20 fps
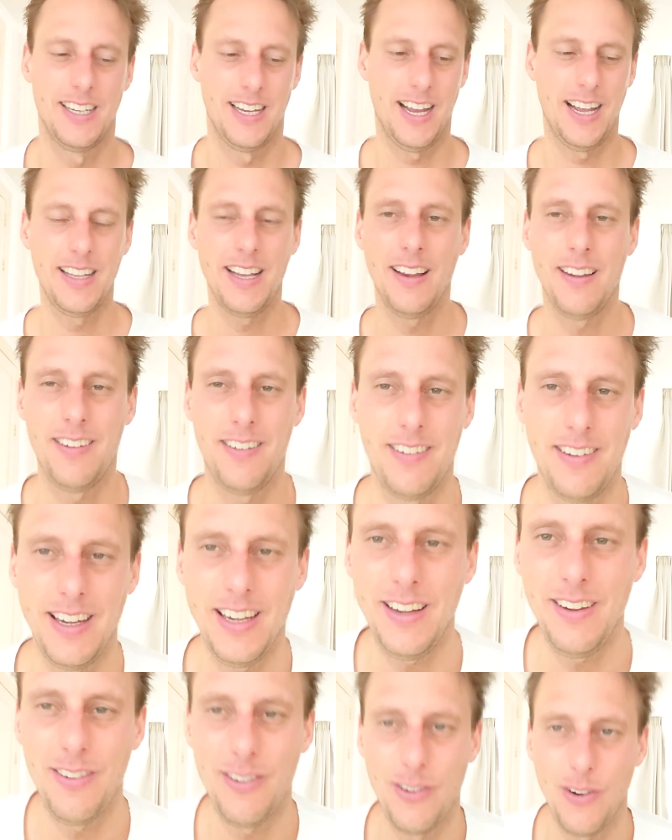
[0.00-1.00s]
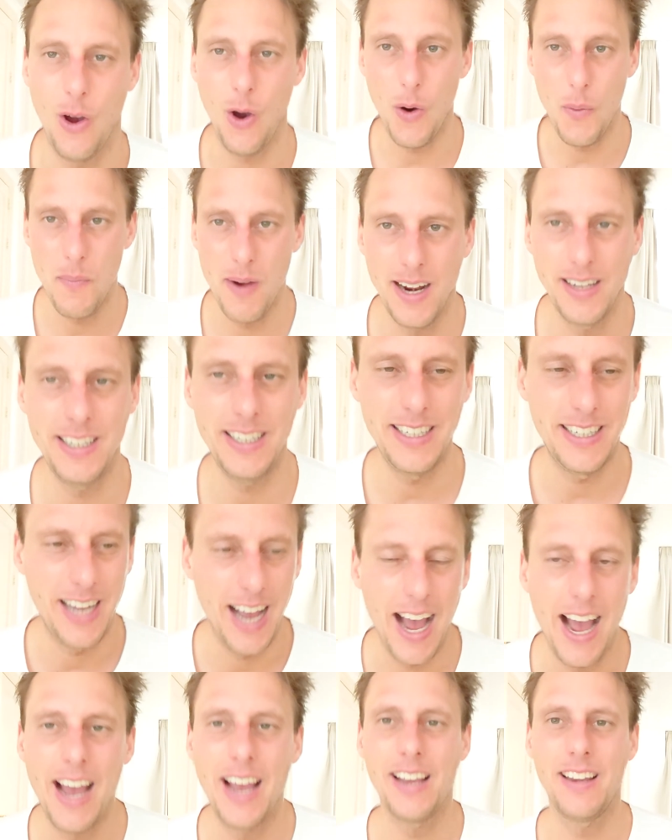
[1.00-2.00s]
And I see so many
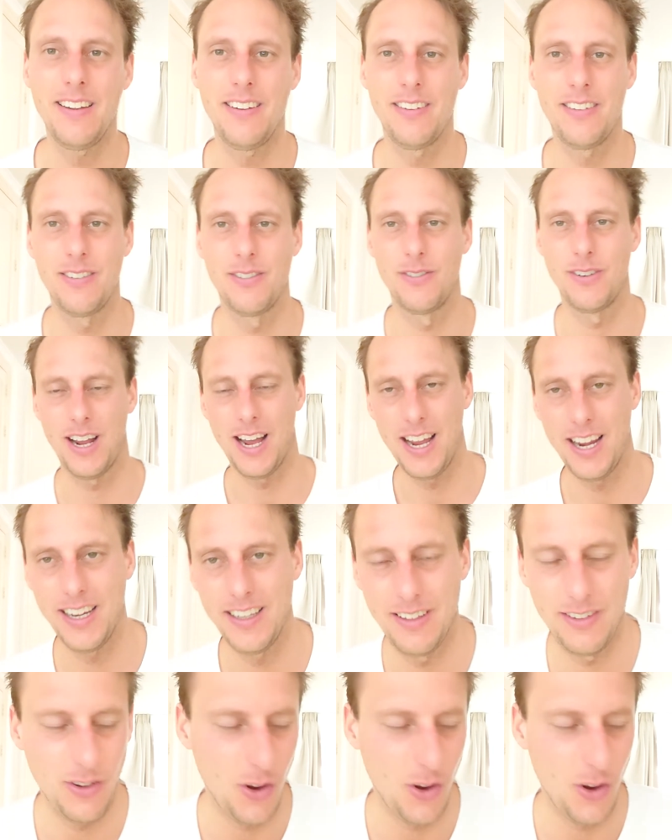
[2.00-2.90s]
guys, right?